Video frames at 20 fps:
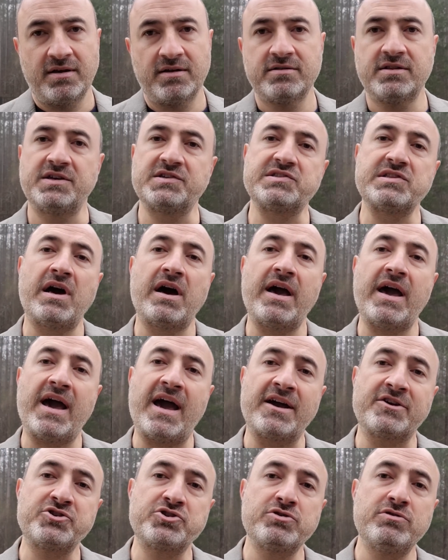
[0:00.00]
Tesla
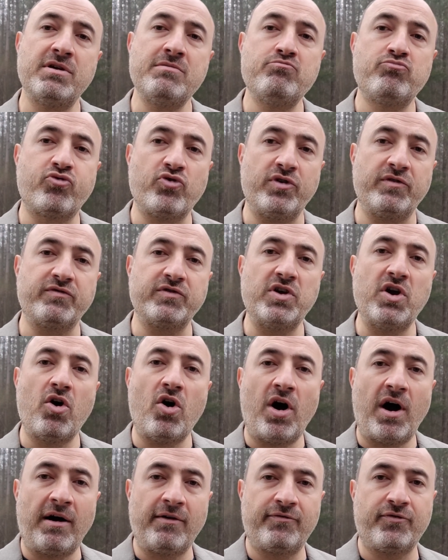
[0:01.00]
actually briefly
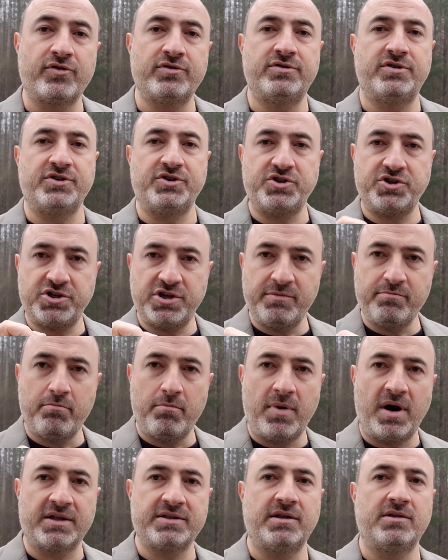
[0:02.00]
offered the cheap
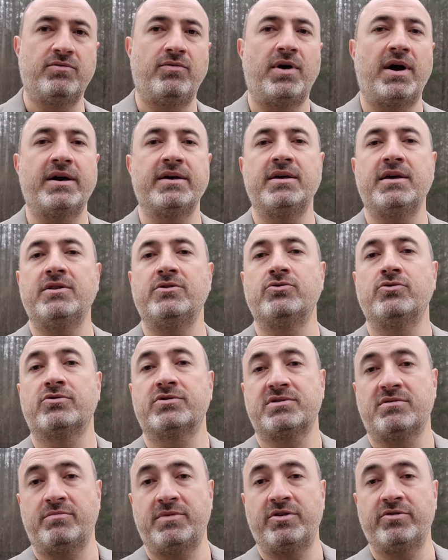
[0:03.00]
Model Y in
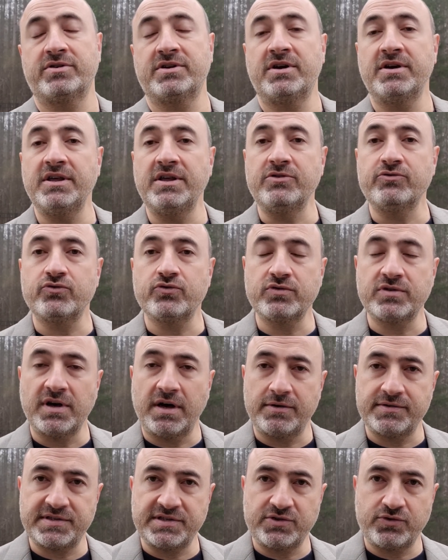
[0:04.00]
North America in
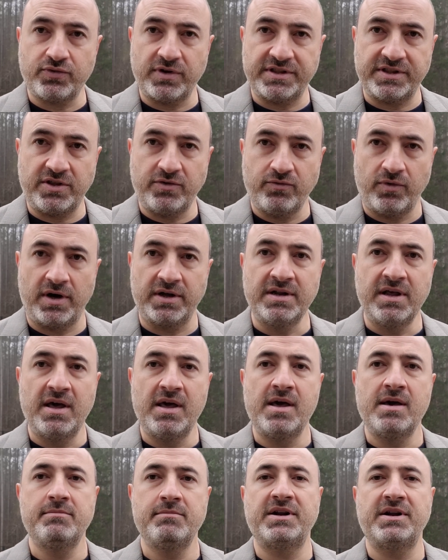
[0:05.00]
2021,
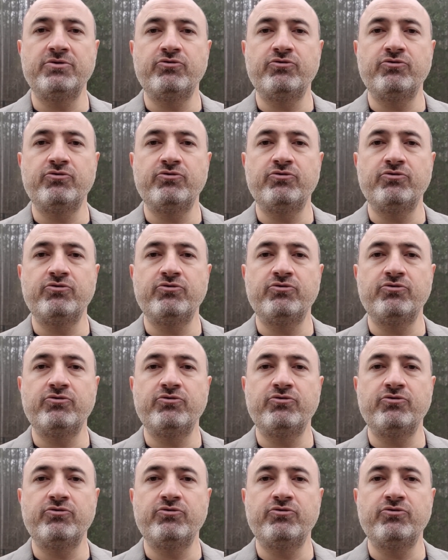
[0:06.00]
but